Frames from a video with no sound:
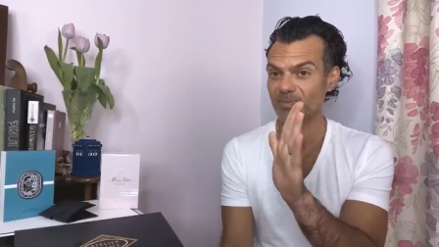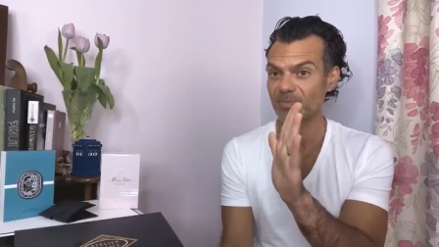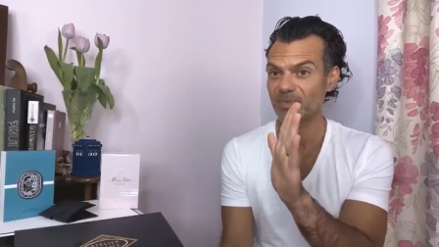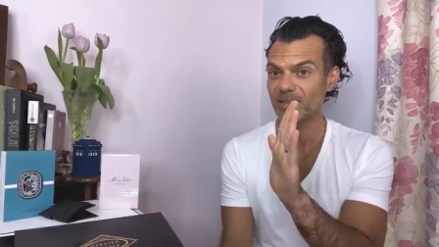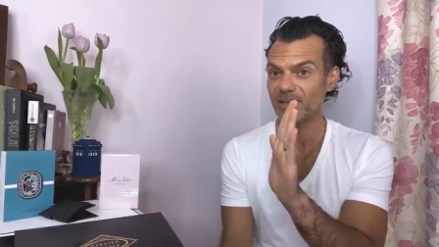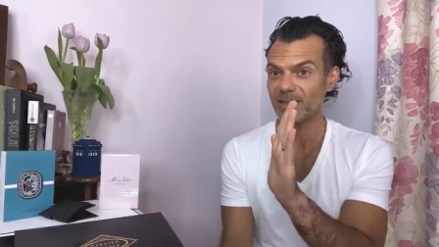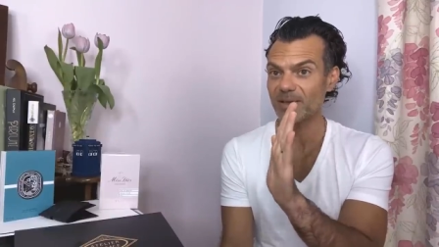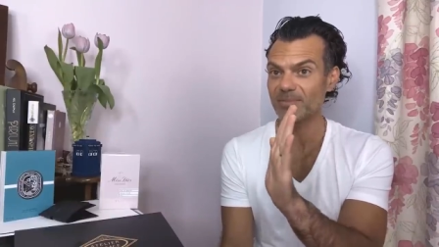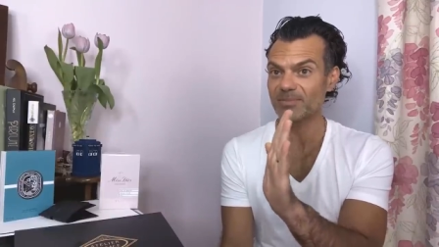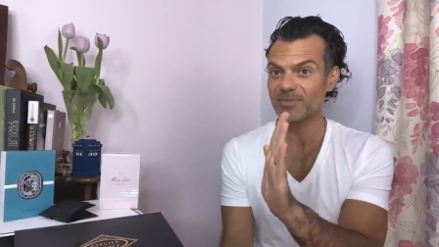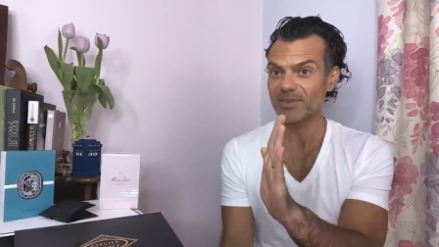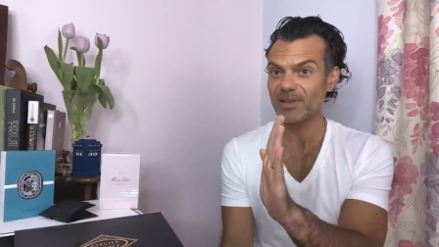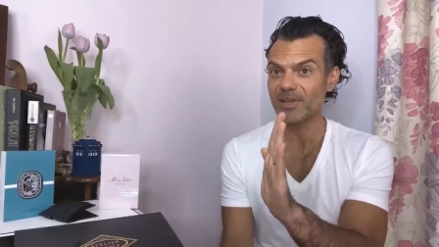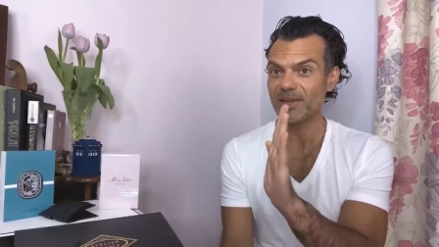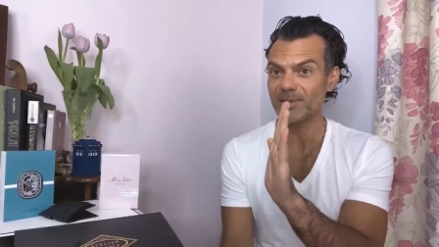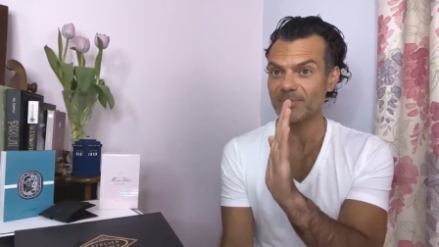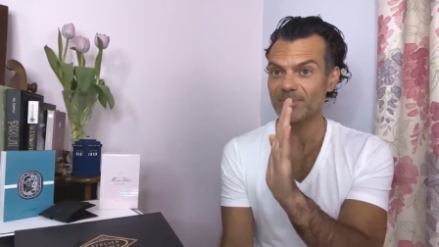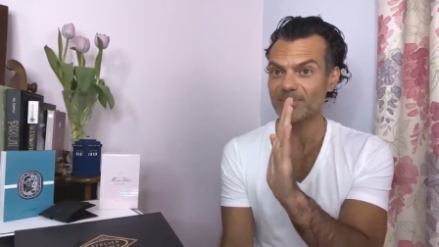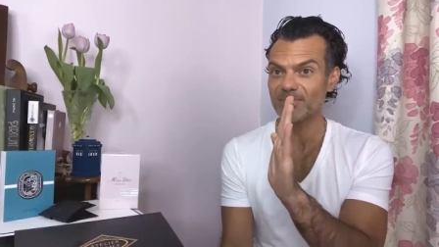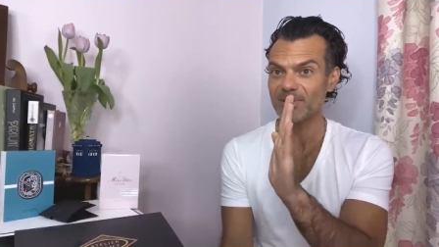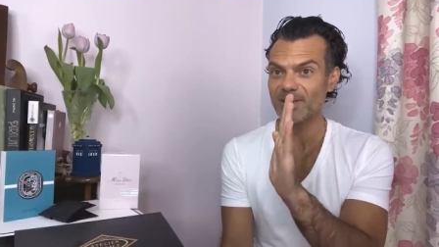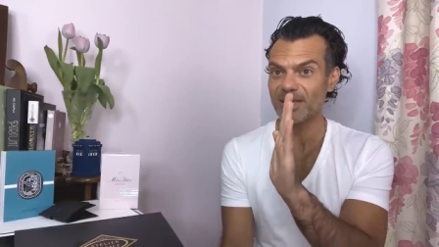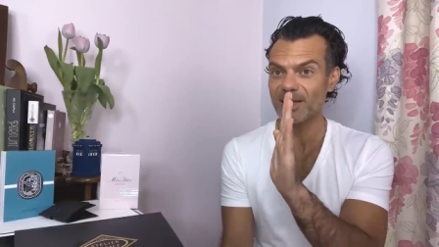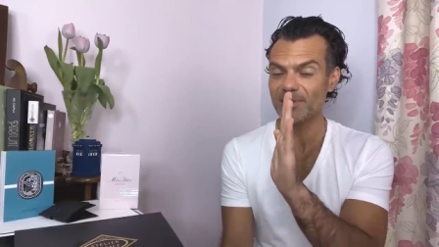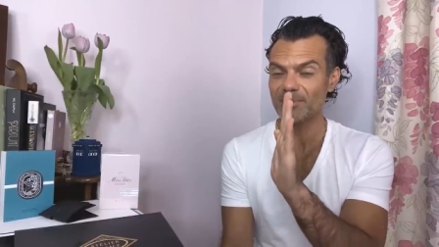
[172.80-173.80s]
and am
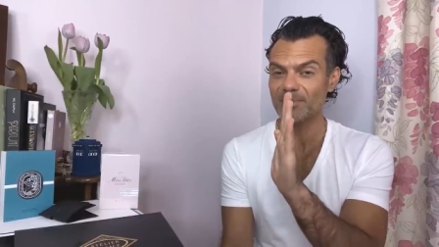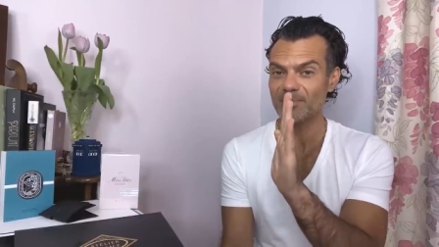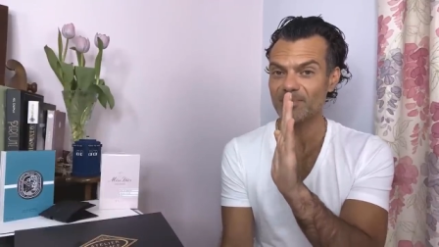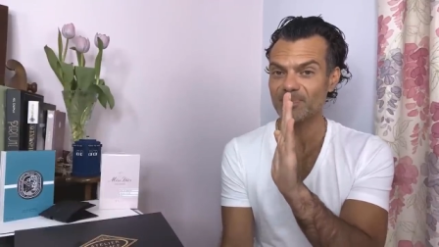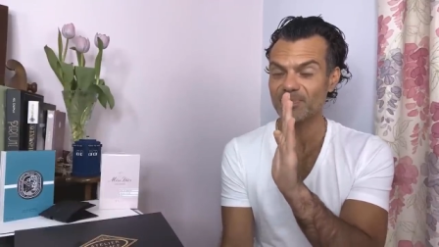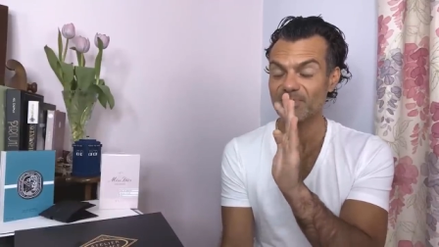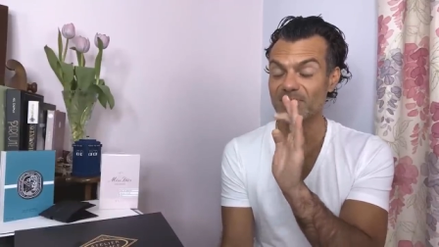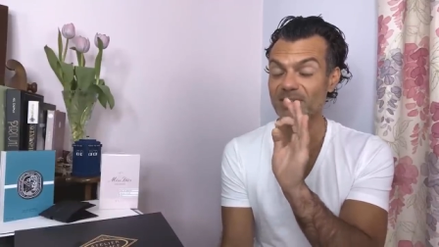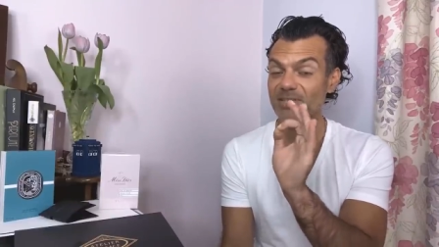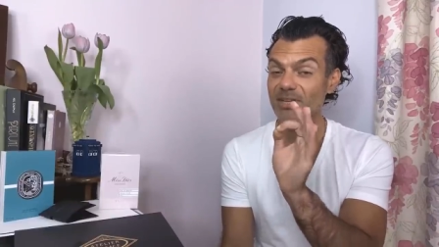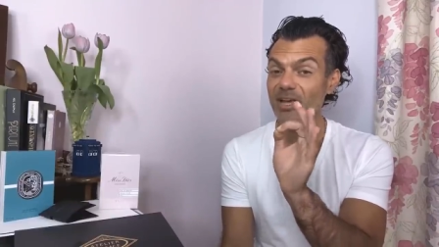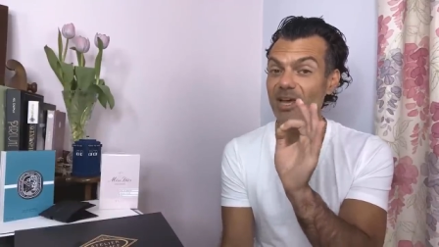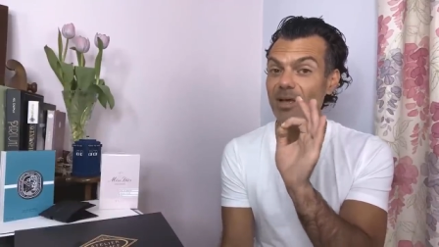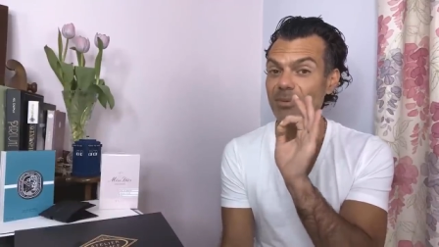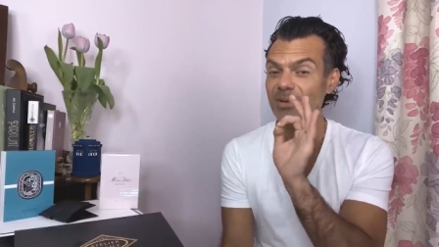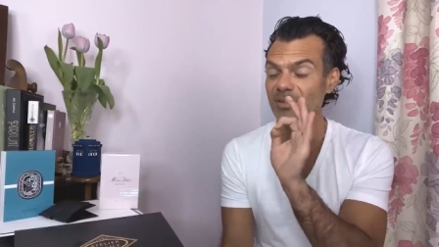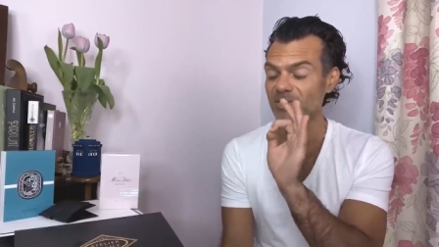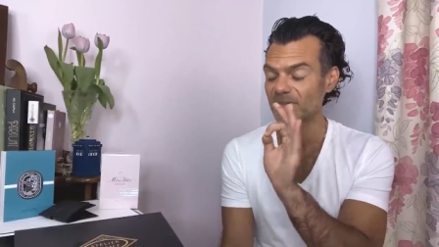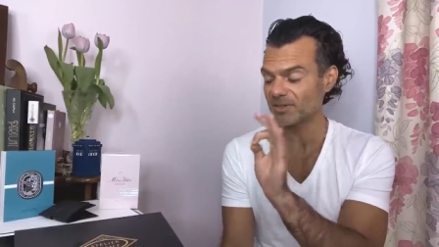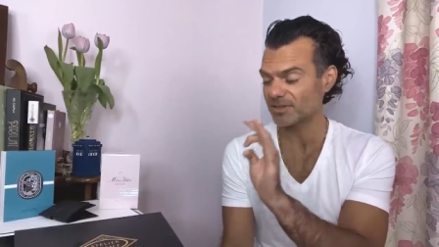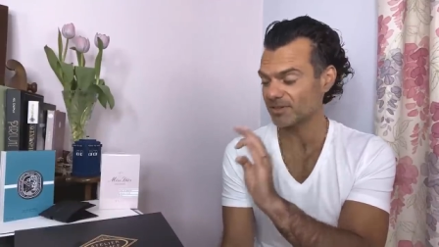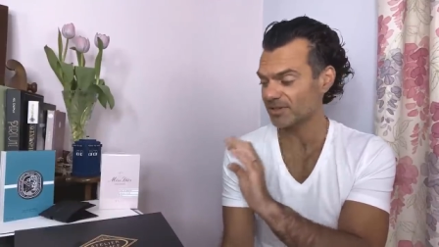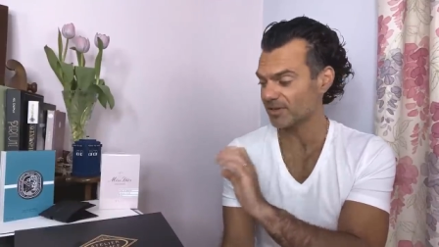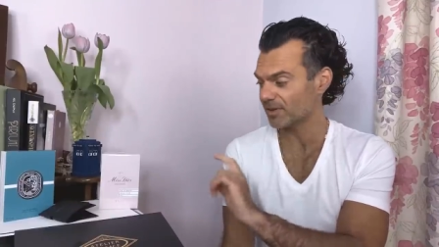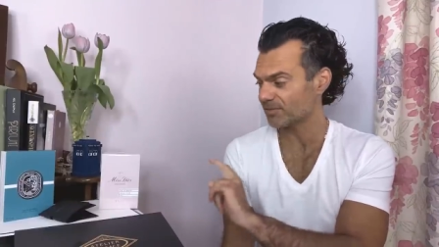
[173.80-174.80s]
um, um, determined to
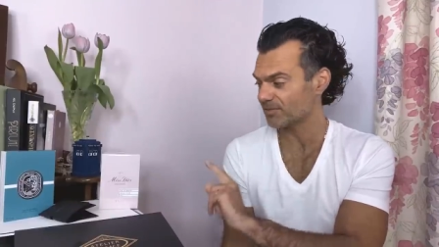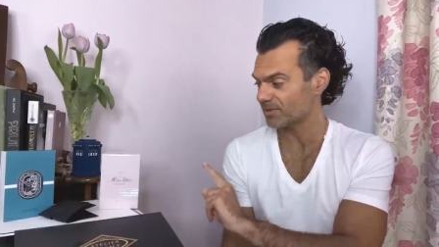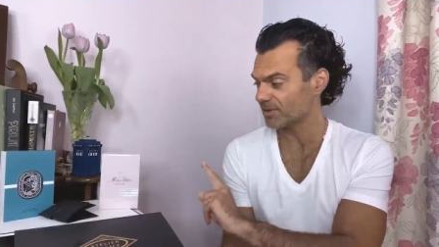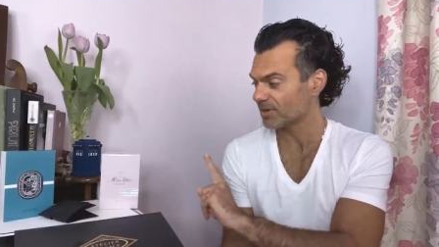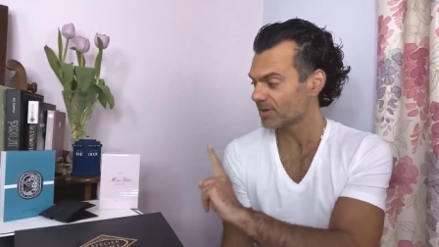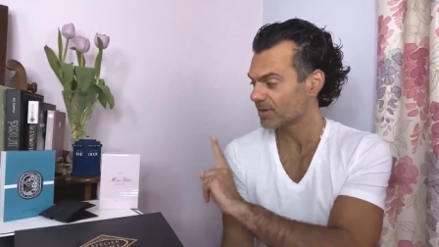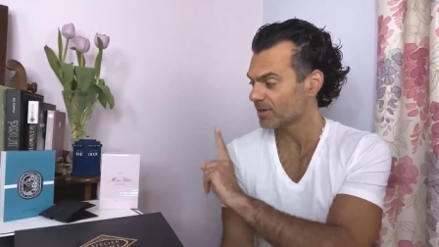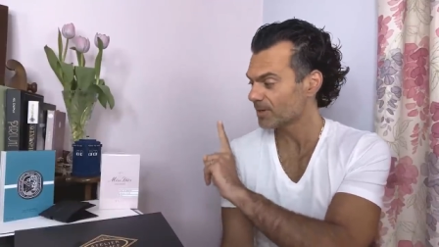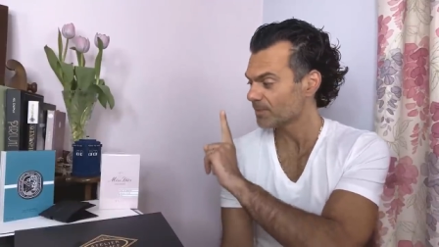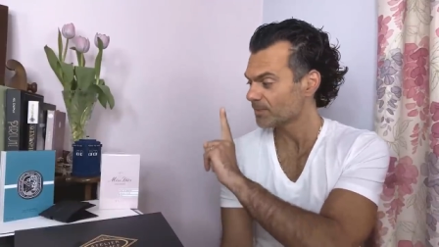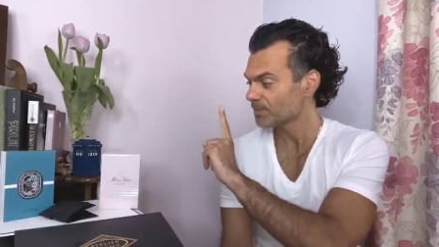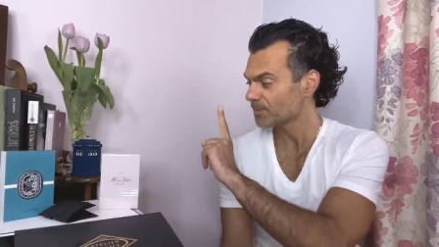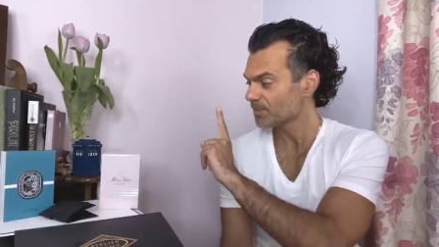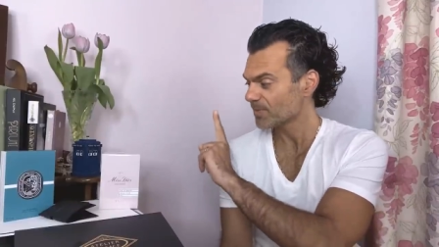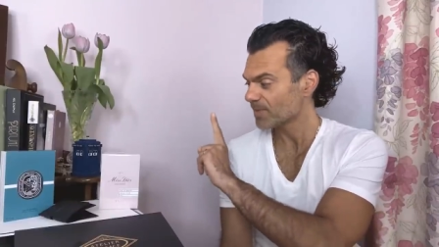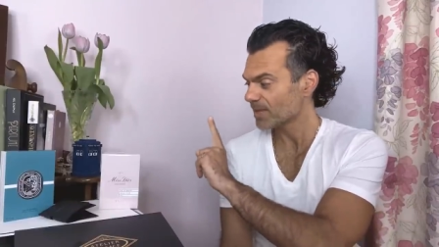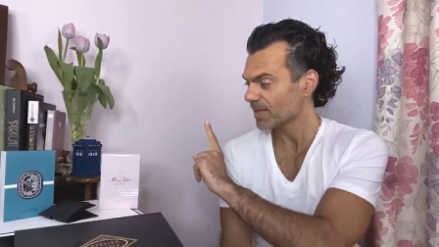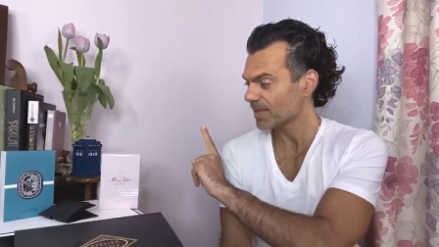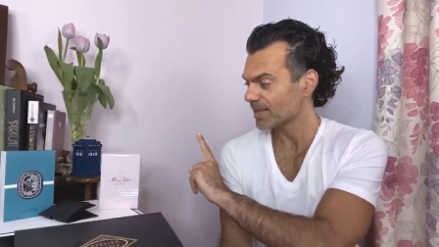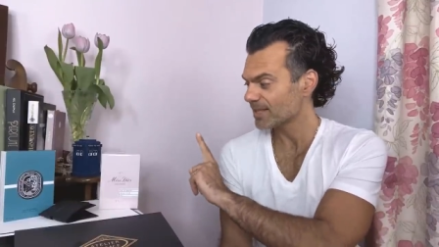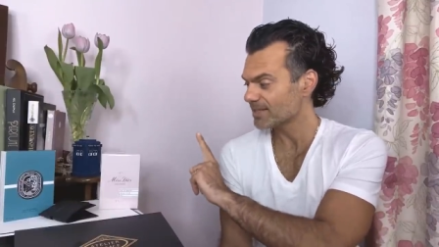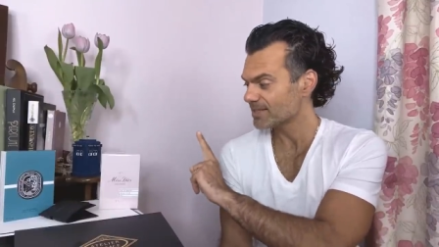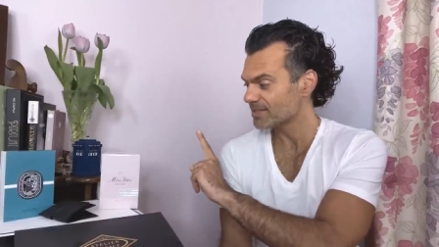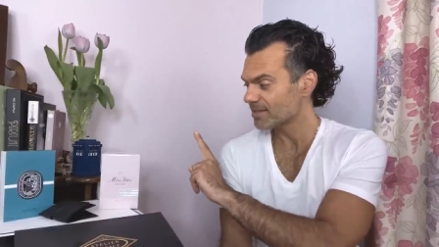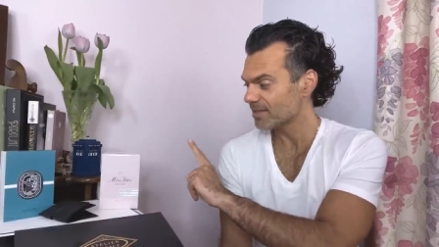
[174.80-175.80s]
cover
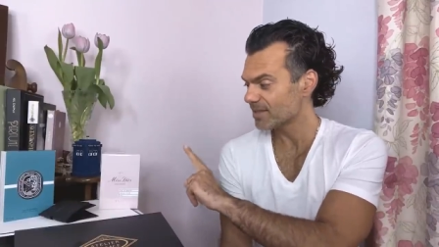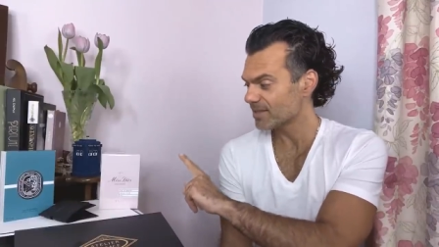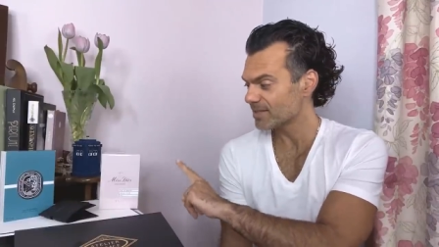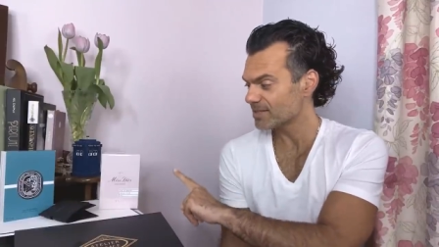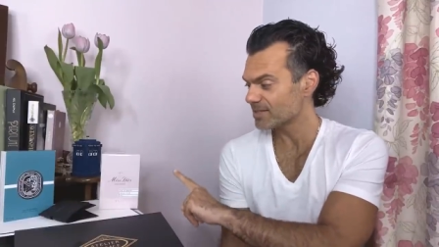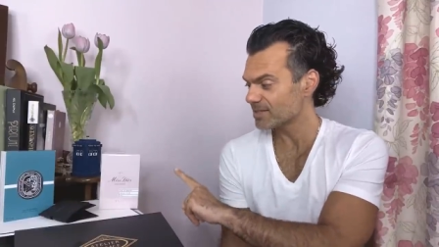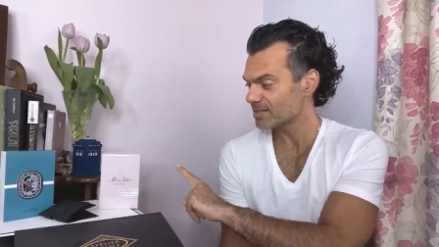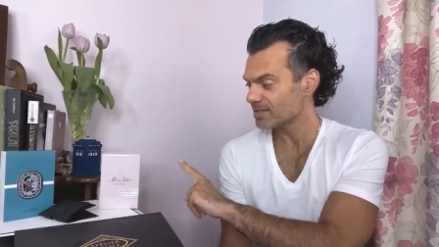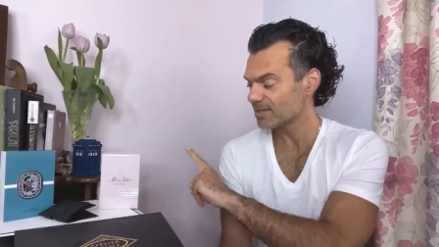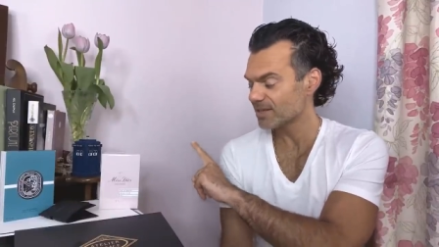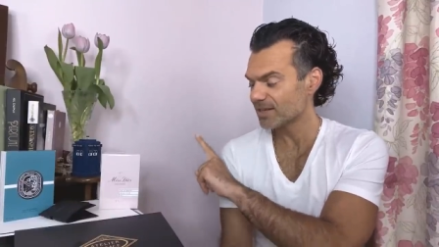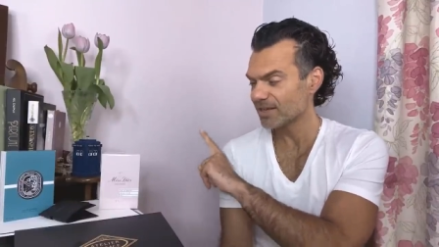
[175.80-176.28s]
is this